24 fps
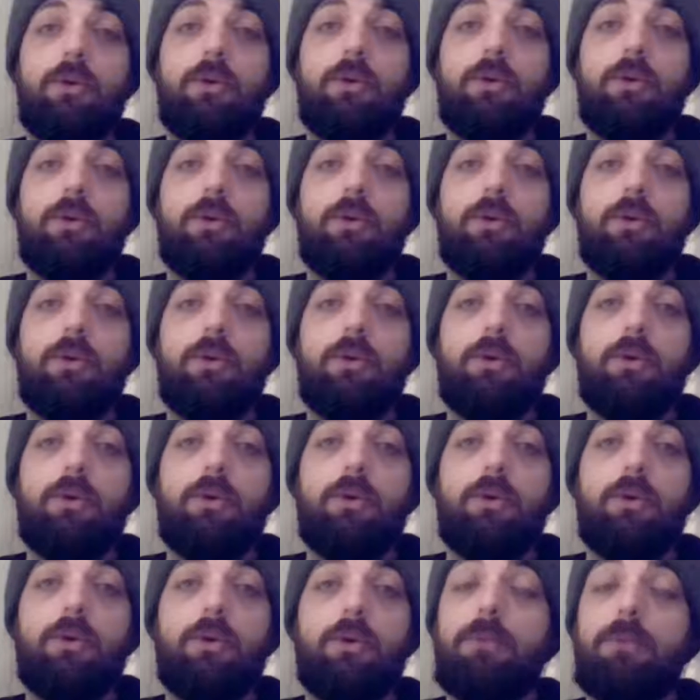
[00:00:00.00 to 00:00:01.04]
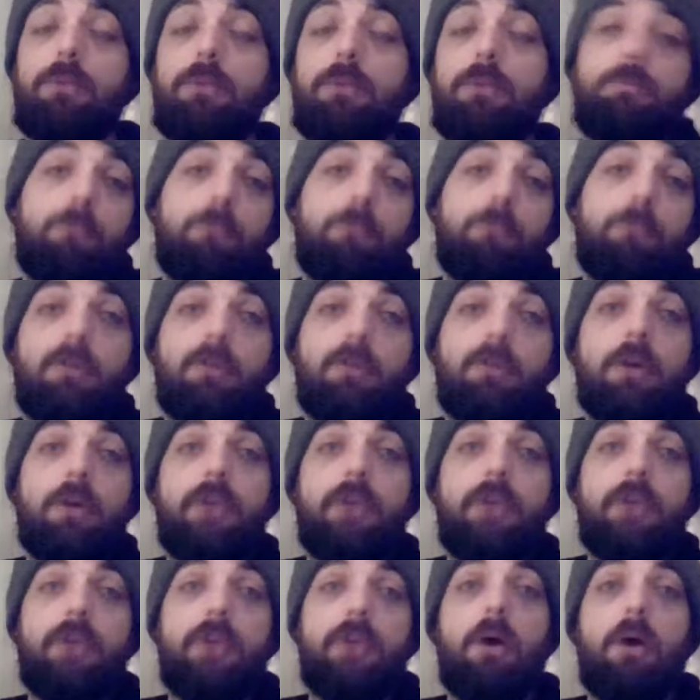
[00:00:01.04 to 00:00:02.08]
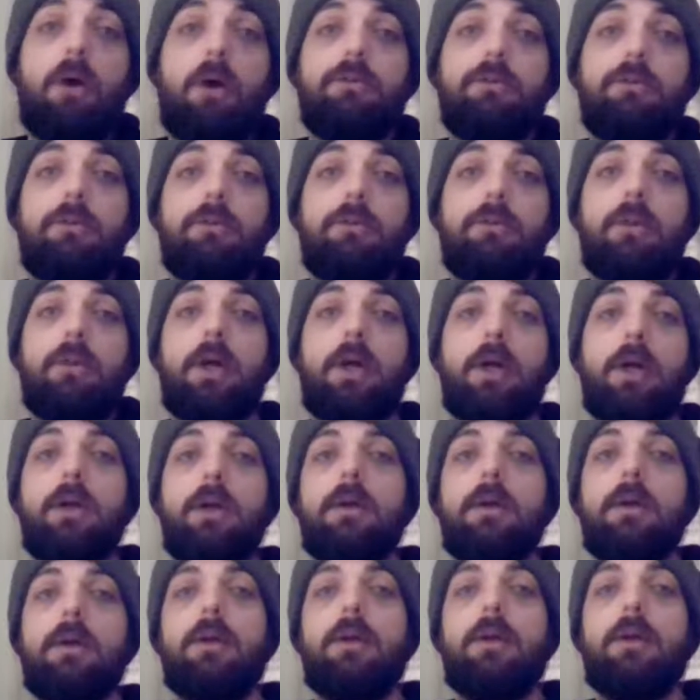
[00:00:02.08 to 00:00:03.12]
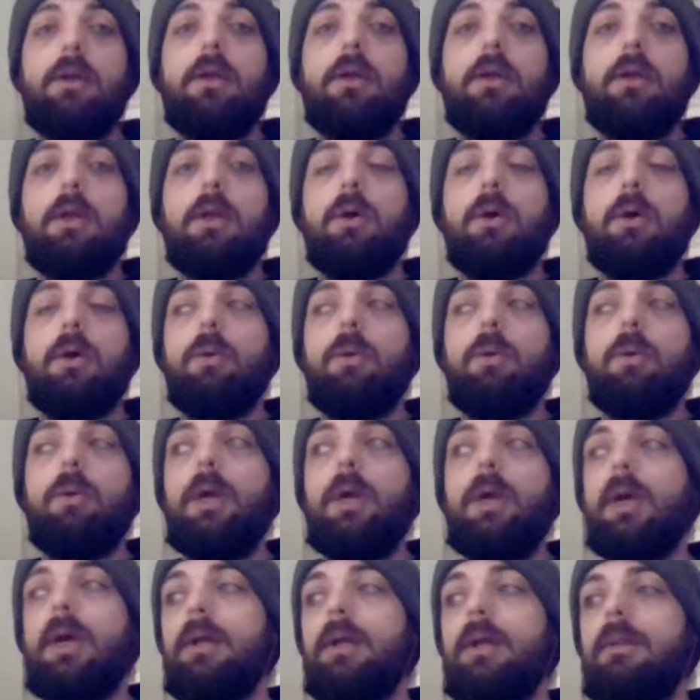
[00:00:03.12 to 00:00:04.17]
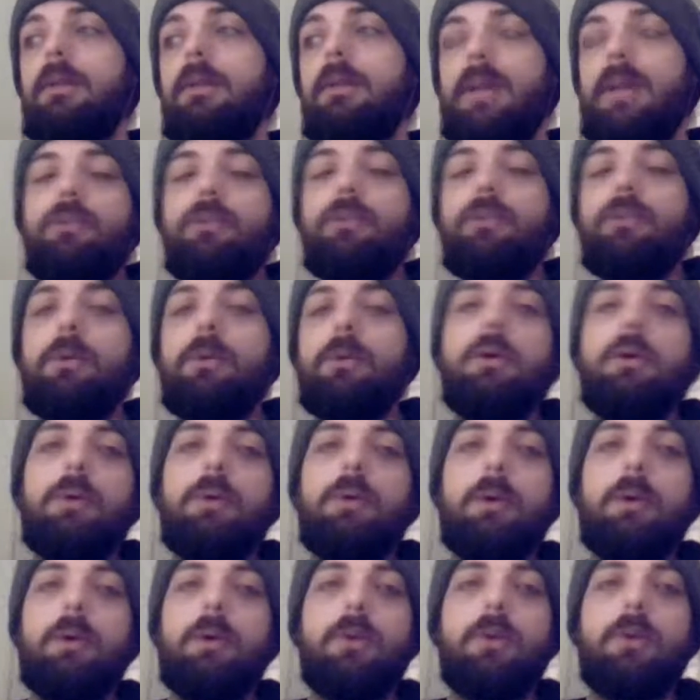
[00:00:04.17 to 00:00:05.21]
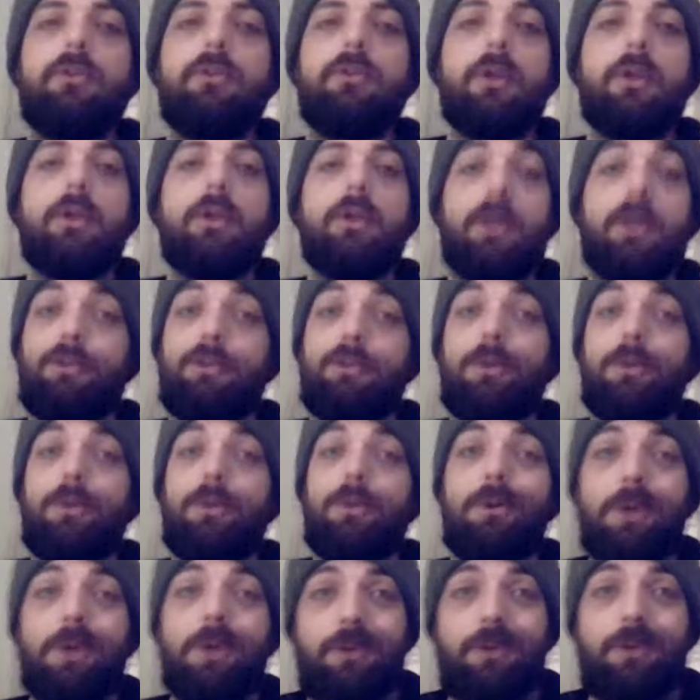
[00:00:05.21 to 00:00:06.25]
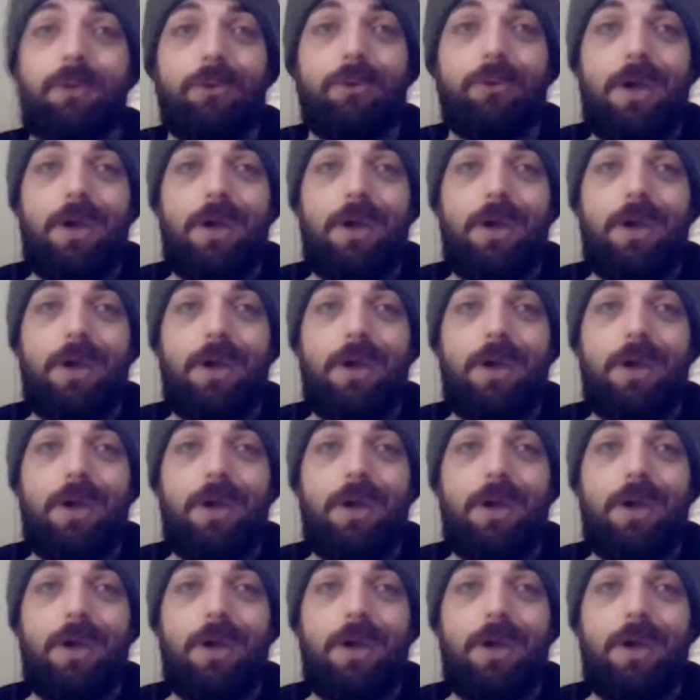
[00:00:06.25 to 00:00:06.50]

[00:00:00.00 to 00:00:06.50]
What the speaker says: to literally rip a motherfucker's head off, like, you know, and that's the Ronda we all want to see, and that's the Ronda we actually